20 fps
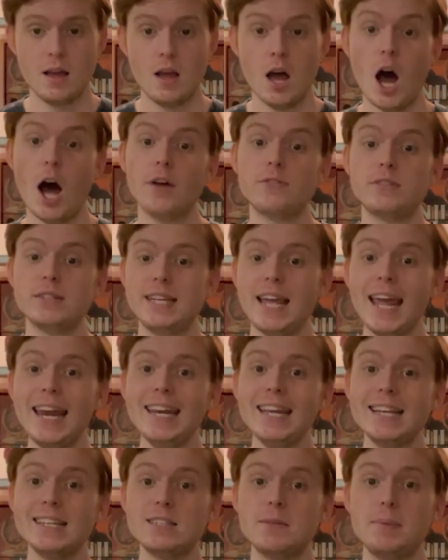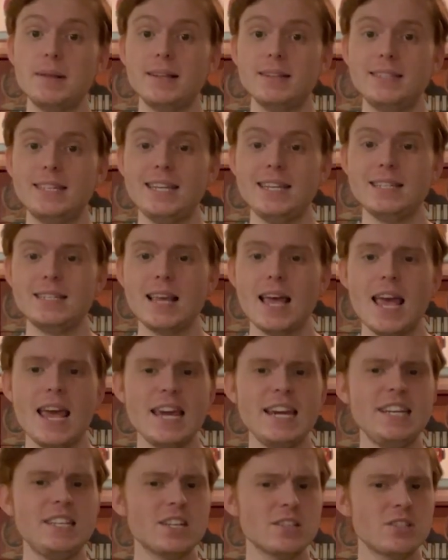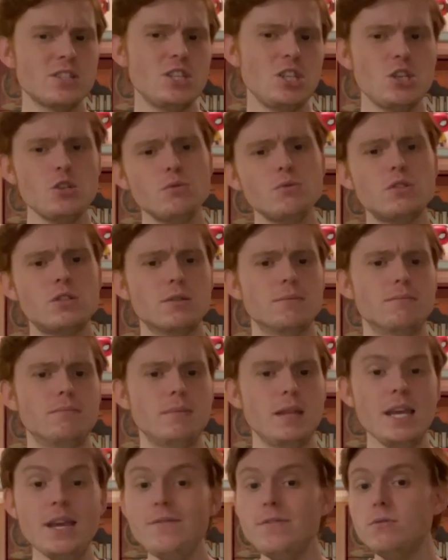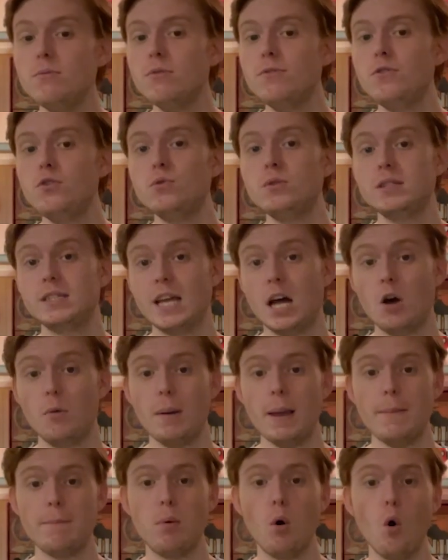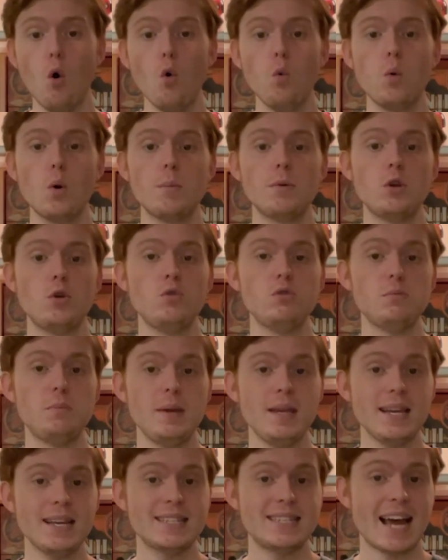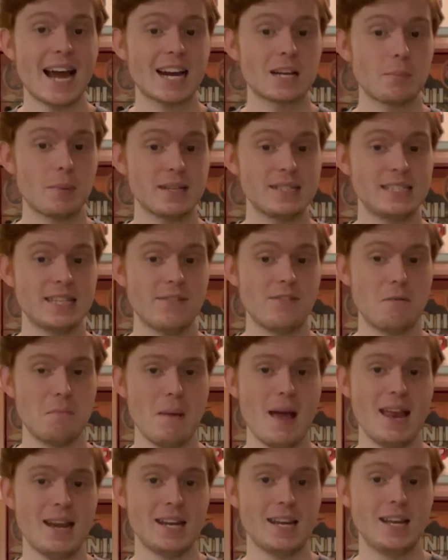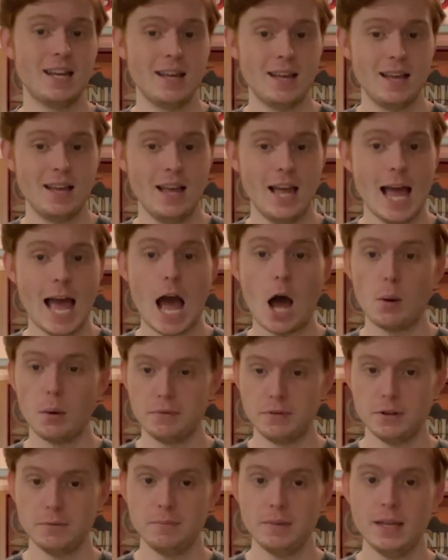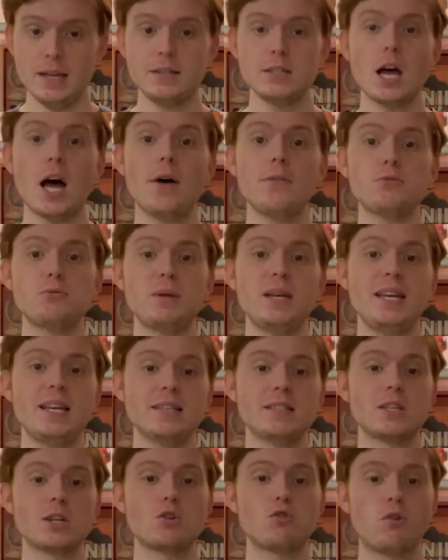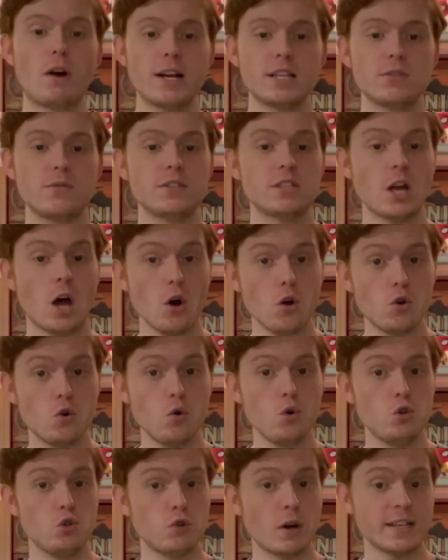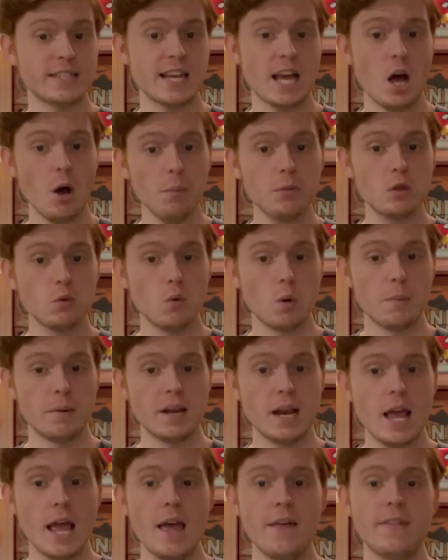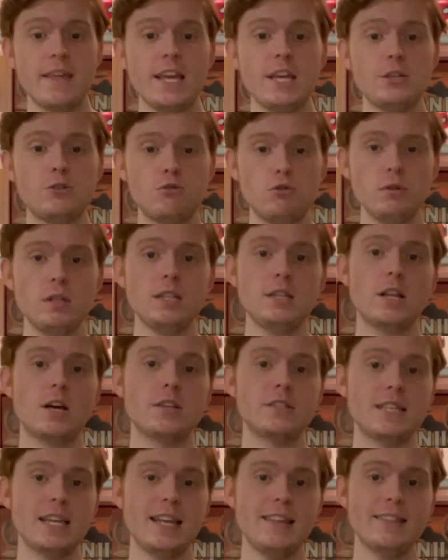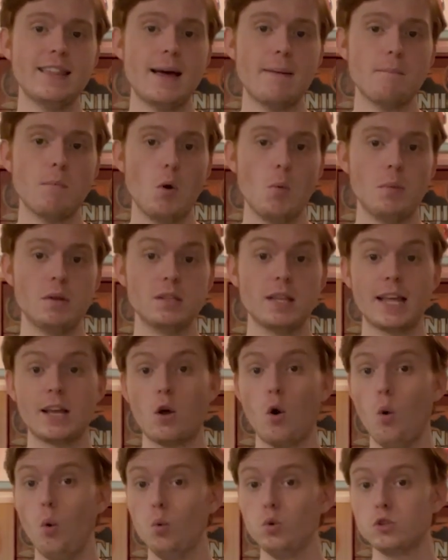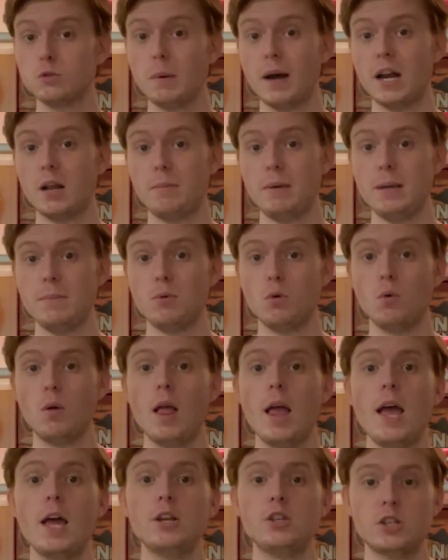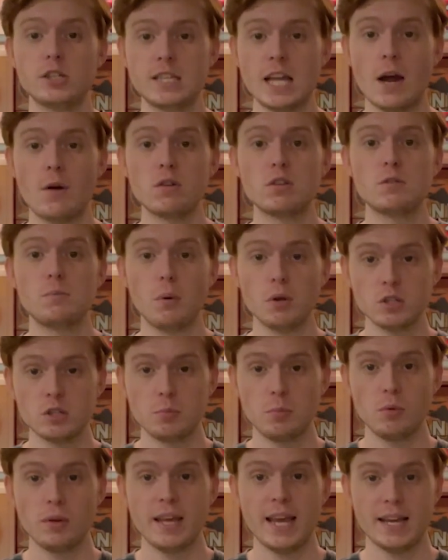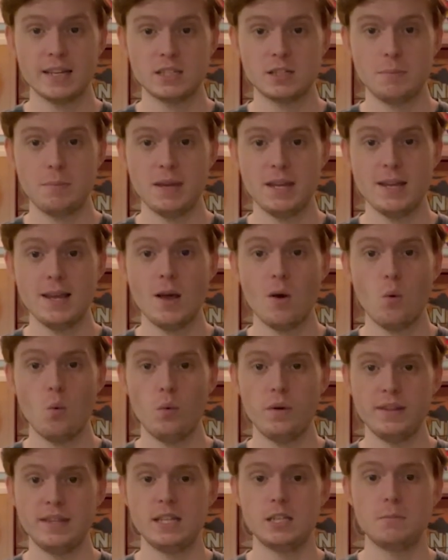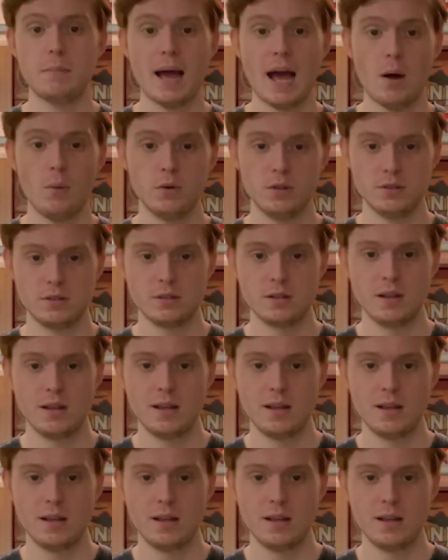After gaining his abilities, he doesn't use them, even refusing to help a poor woman who's being attacked by 7 men. However, it is after he hears the cries of his uncle who tried to help the woman that he truly learns in that moment, like all spider people, just how responsible he has to be with his powers.